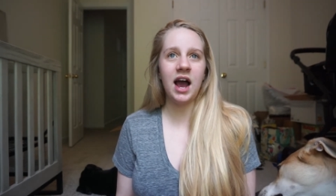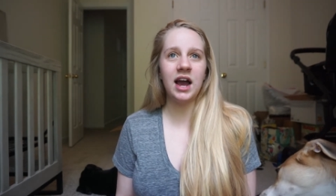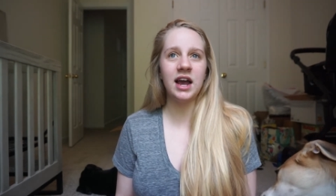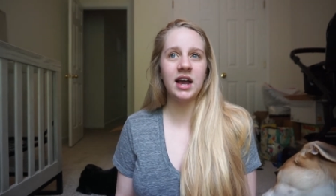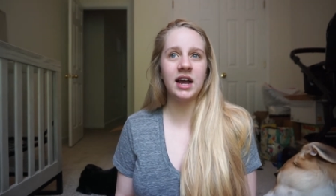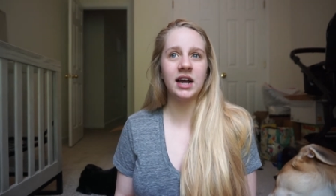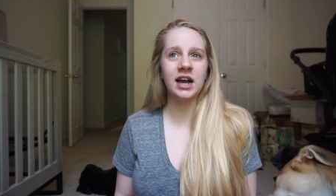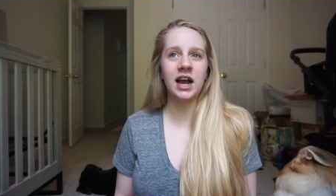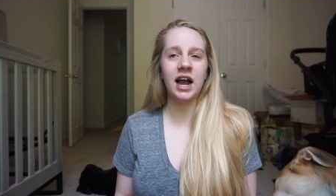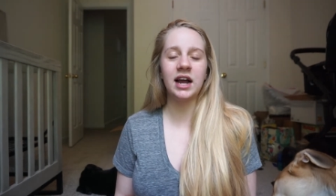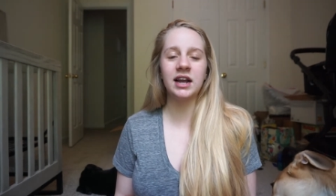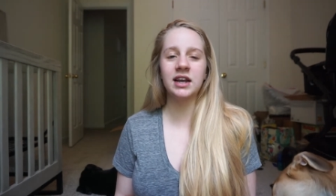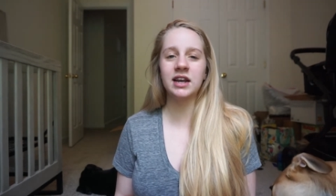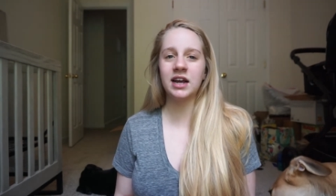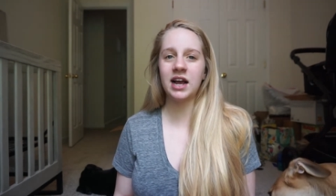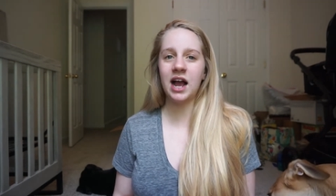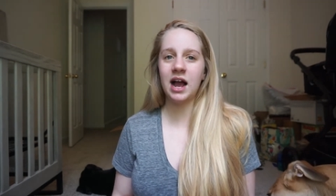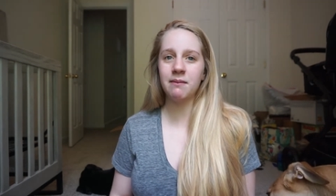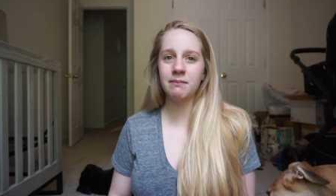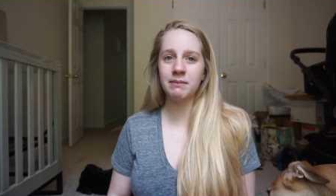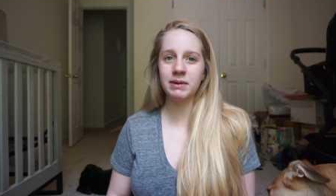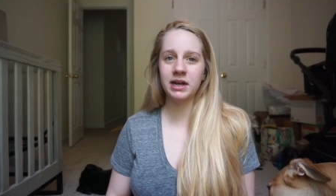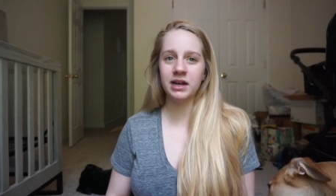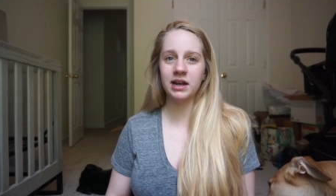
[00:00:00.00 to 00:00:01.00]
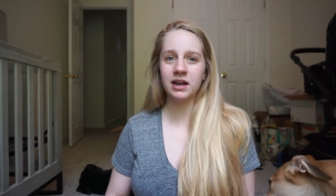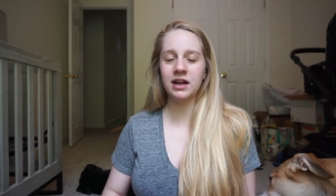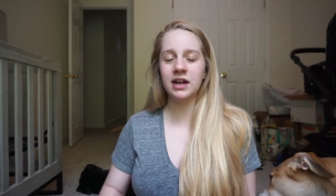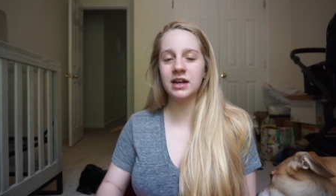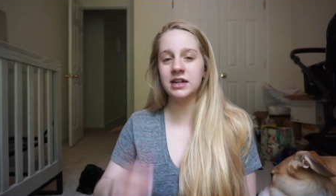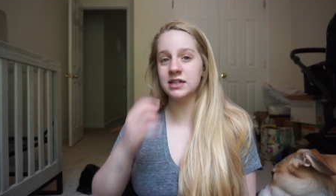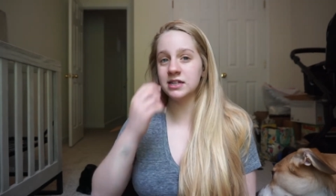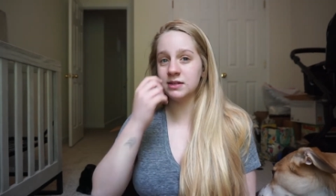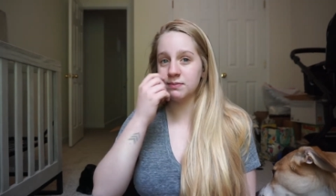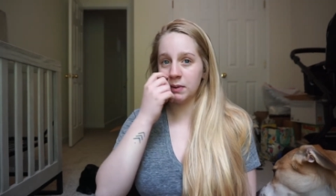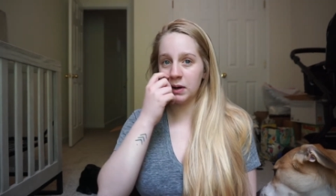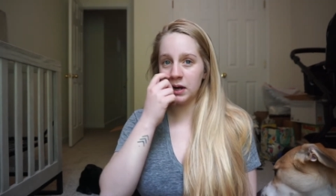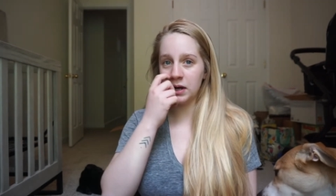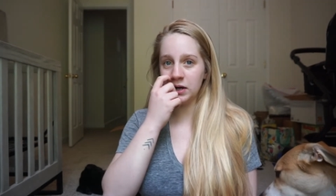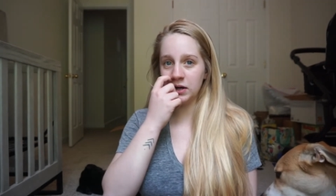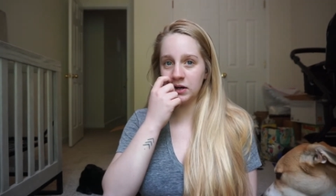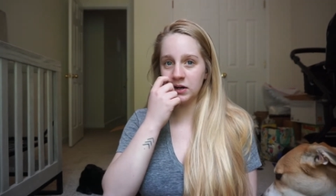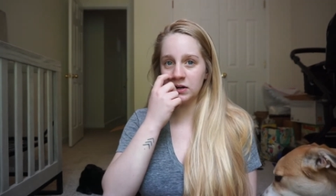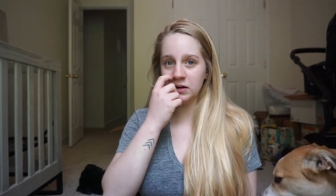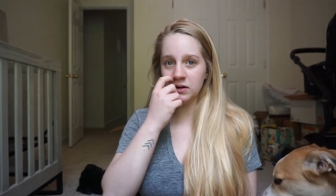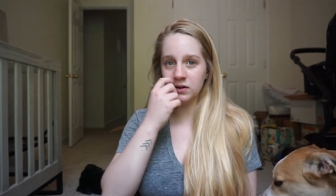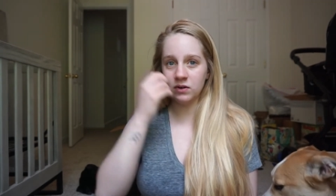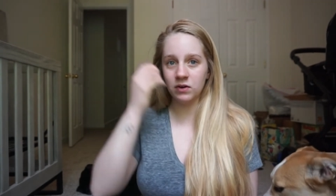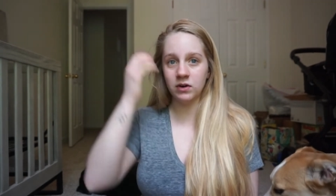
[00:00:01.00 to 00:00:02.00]
it kind of got me
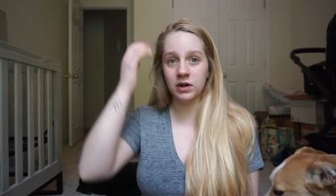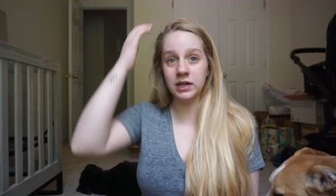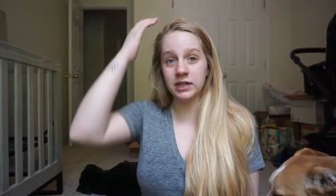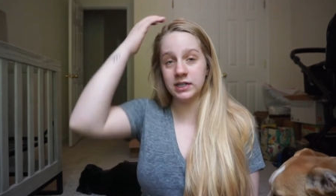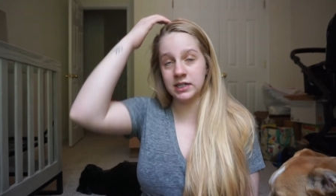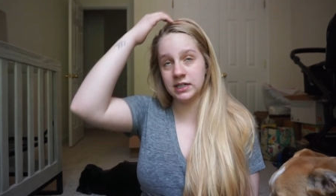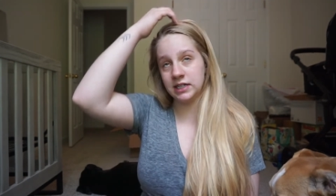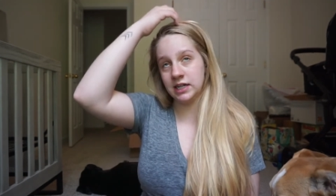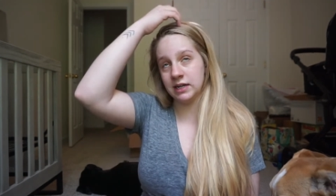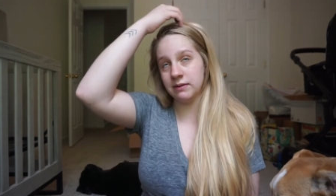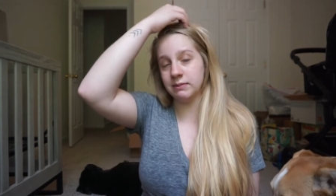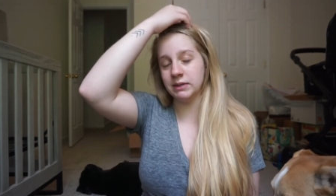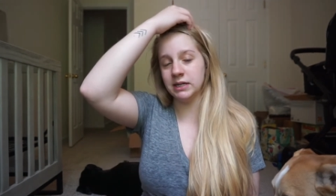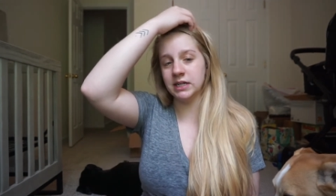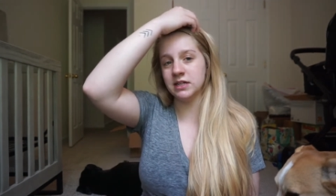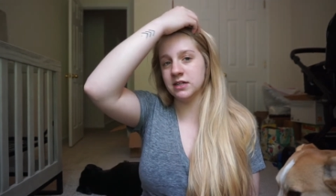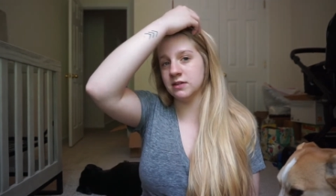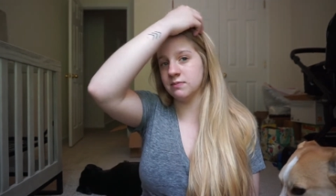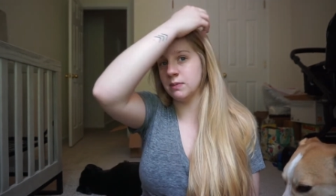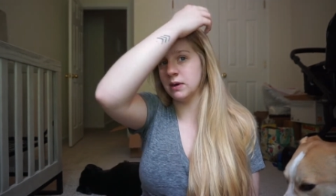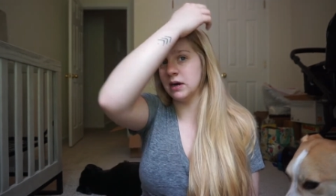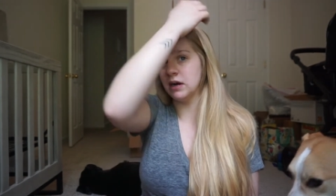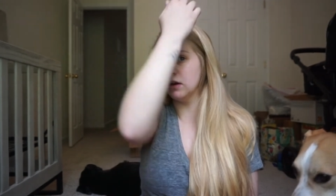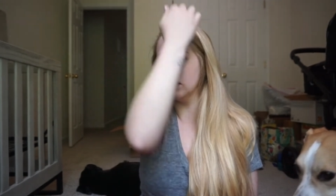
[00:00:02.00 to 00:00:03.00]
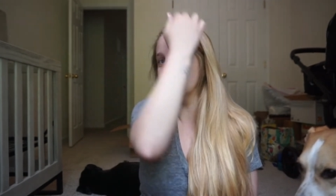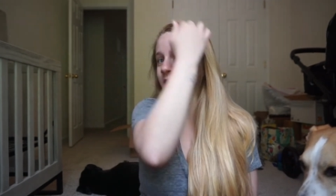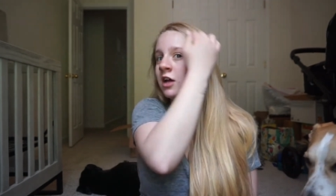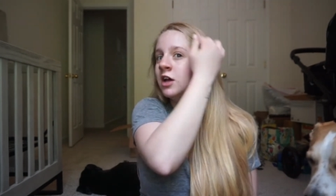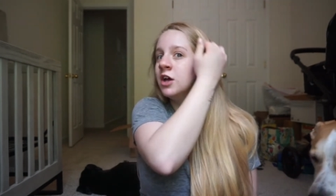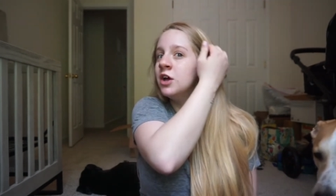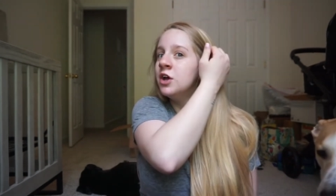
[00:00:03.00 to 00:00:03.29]
inspired or it did get me inspired